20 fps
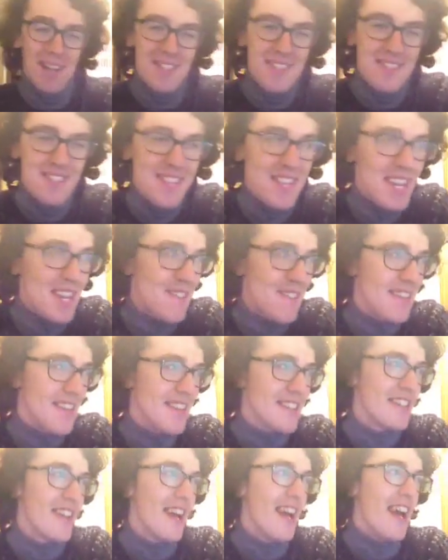and
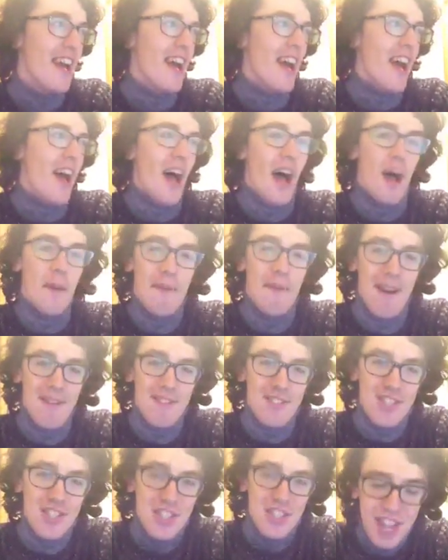serious
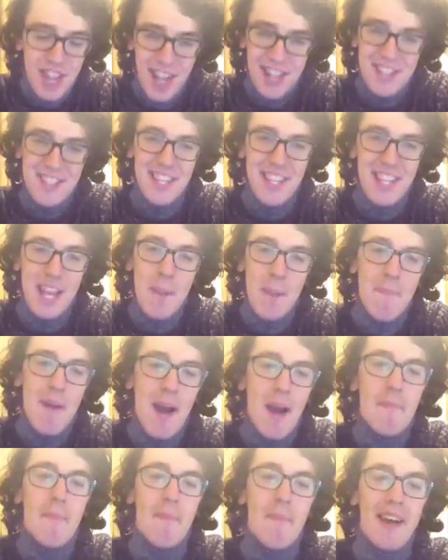about chatting
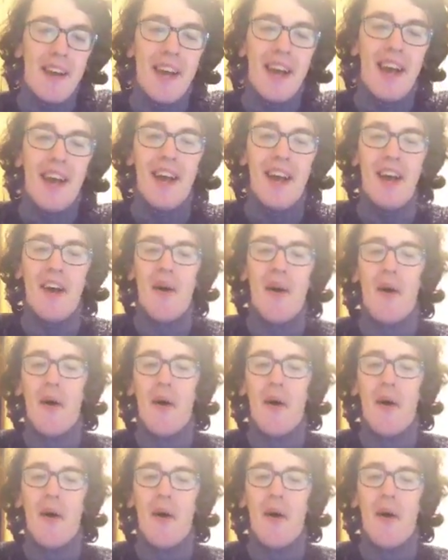about my hair